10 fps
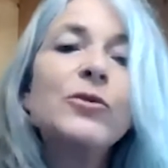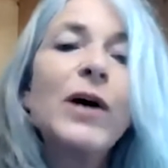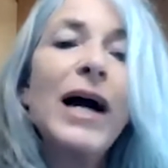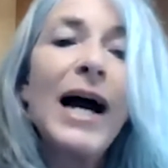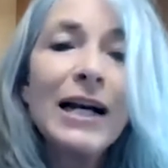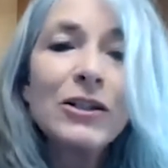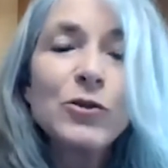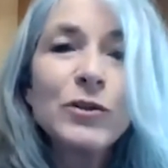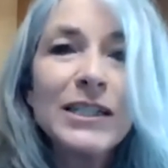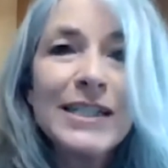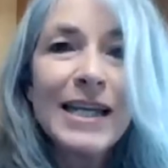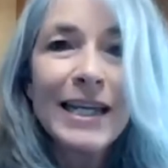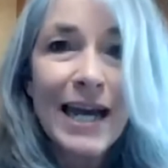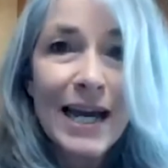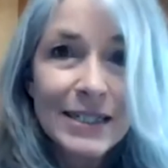to actually
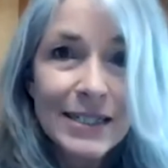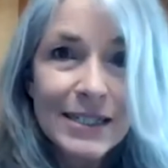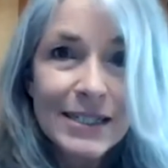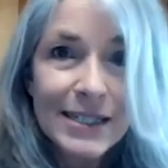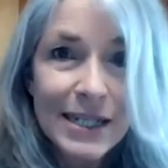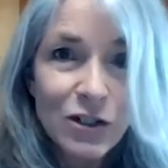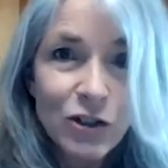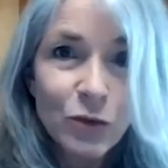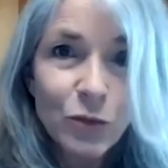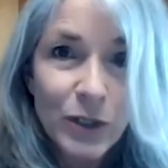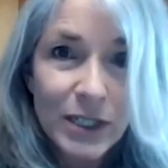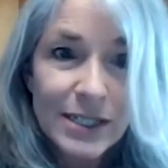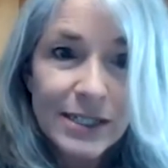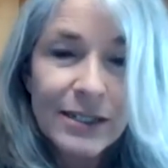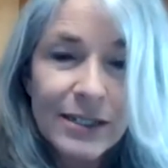take existential
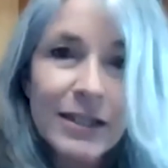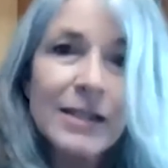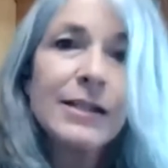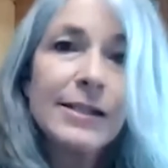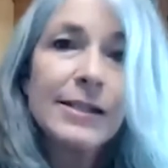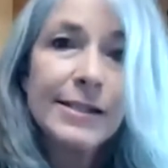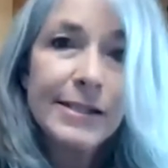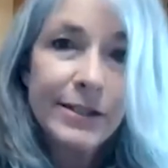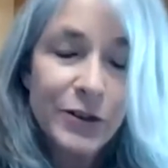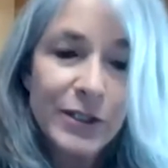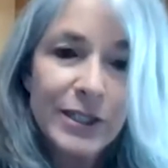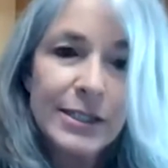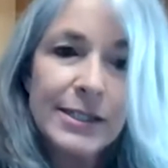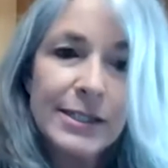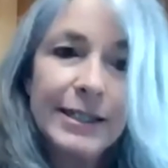risk
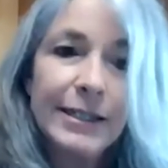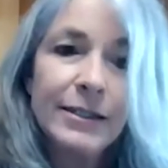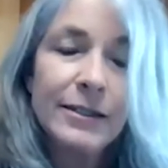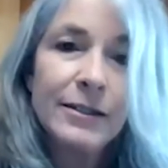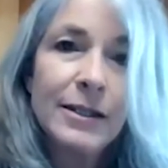seriously.